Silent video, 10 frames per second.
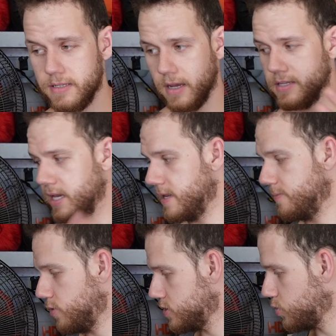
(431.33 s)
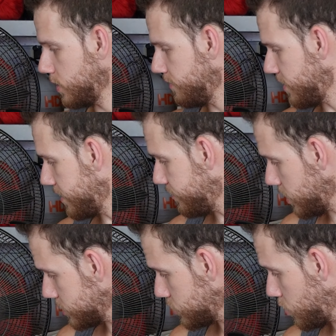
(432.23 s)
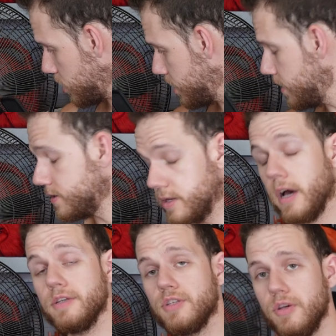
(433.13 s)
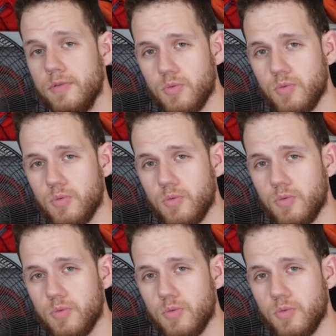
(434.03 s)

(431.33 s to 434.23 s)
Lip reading: titanium 125 flux core does use